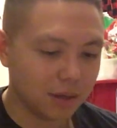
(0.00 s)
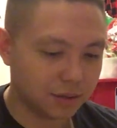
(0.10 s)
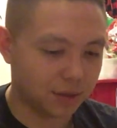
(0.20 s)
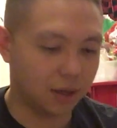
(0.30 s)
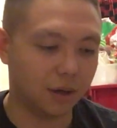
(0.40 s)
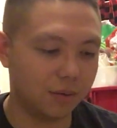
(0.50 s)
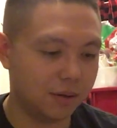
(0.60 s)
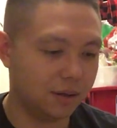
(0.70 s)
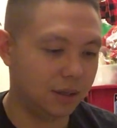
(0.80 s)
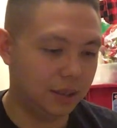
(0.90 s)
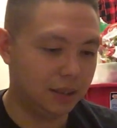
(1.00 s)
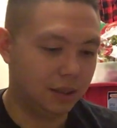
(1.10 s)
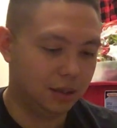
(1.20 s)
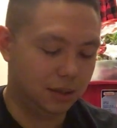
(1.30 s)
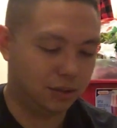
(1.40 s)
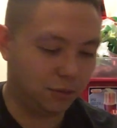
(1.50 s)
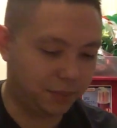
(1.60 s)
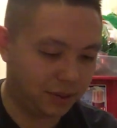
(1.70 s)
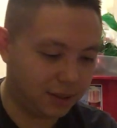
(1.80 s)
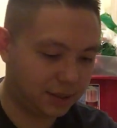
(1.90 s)
So let's
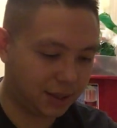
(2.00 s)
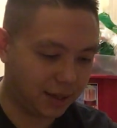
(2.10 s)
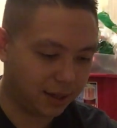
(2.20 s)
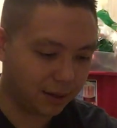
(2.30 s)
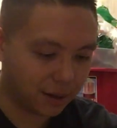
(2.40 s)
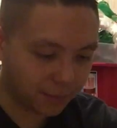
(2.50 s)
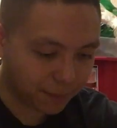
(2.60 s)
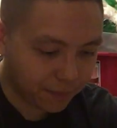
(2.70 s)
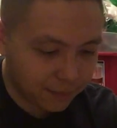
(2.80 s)
open this guy up.